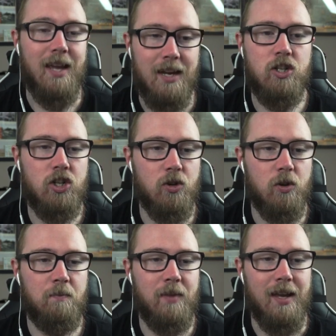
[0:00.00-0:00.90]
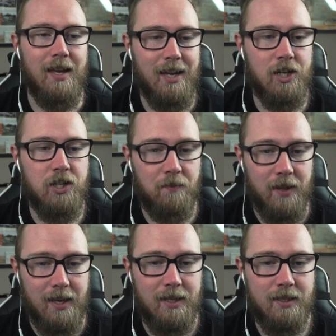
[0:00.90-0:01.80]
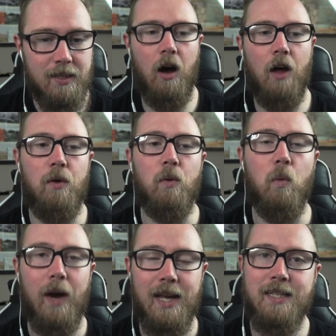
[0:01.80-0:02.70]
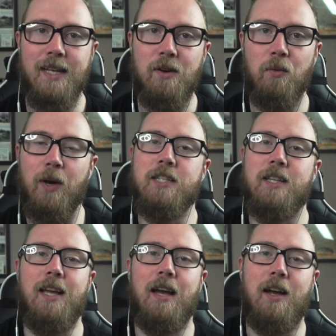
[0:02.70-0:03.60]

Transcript: In short, each of these are the weight in which they